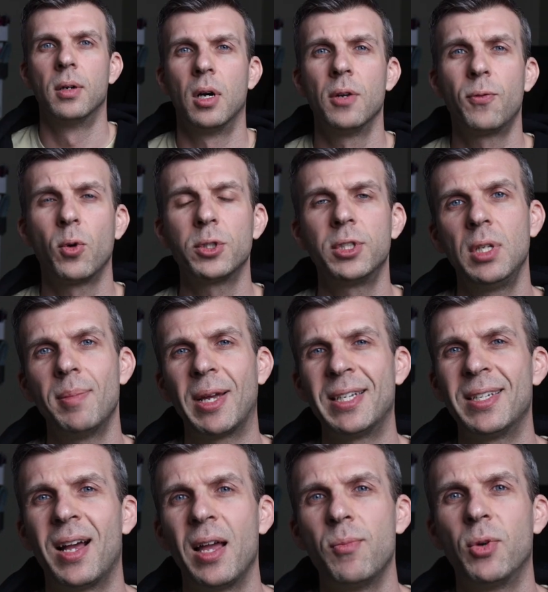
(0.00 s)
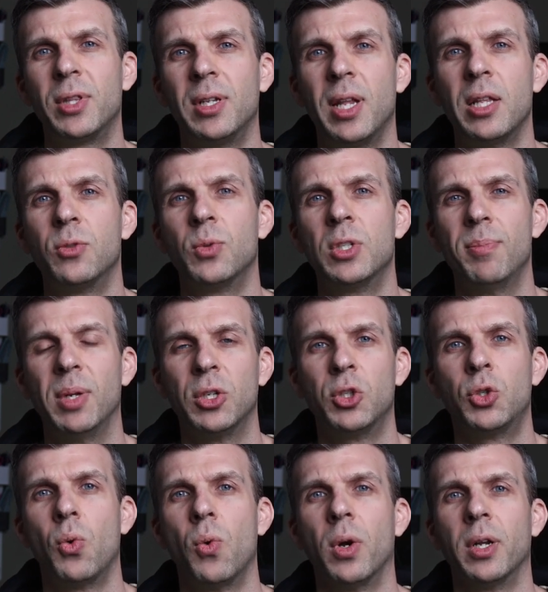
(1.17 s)
Unfortunately, my time with the lens was a bit
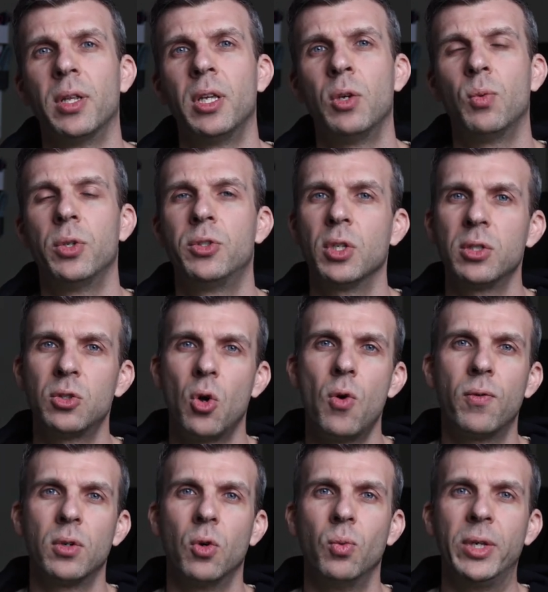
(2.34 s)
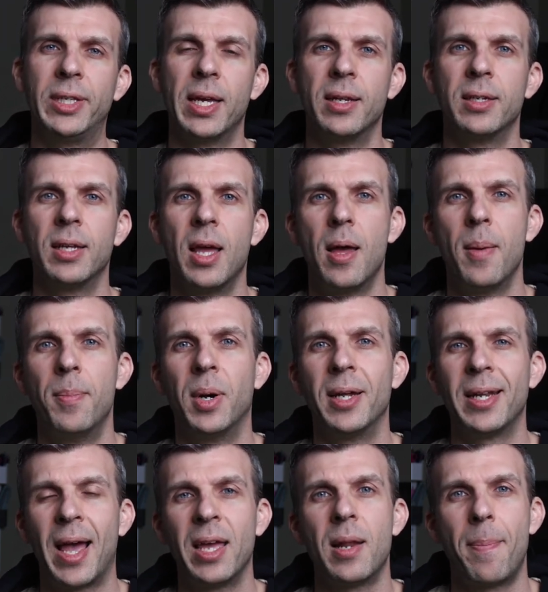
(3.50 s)
short. It was just over a weekend, but
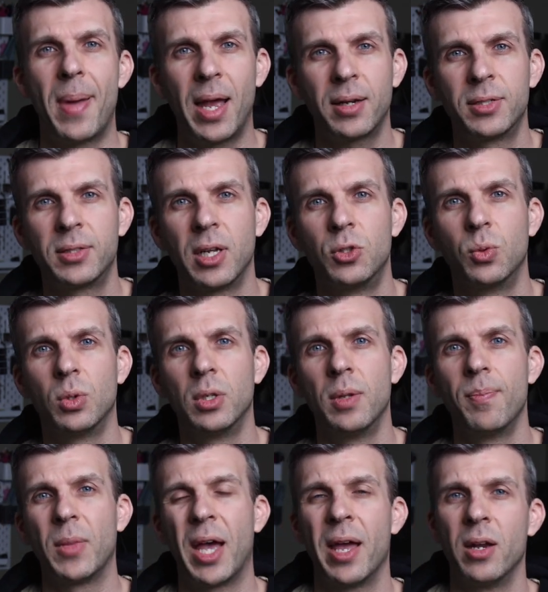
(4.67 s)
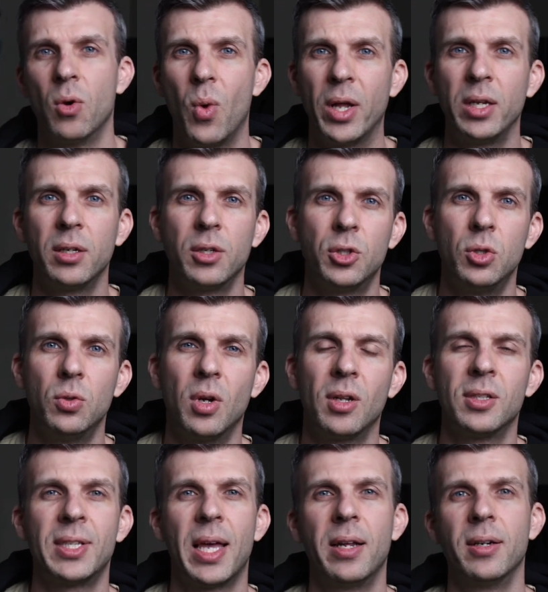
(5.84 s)
I had a packed schedule. I had a wedding to shoot on
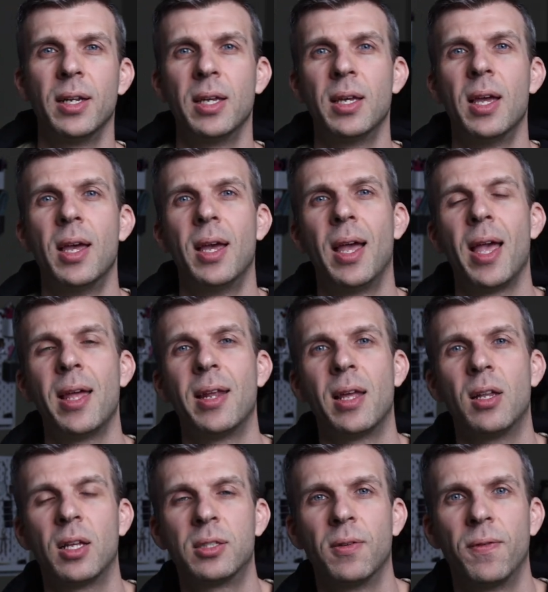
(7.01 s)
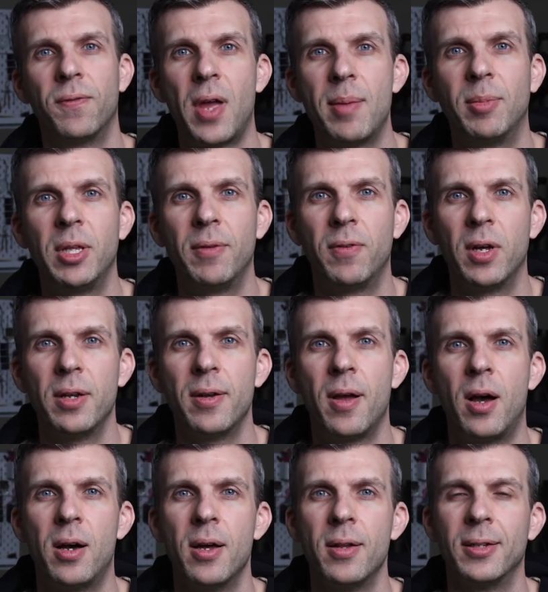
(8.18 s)
Saturday, and I had lots of family fun
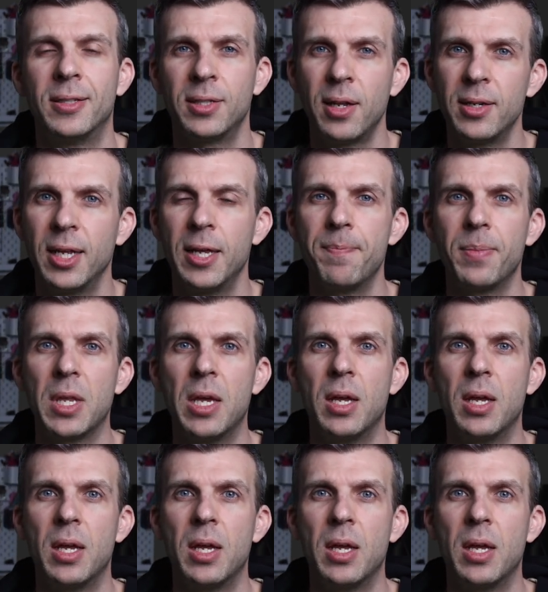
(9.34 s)
on Sunday,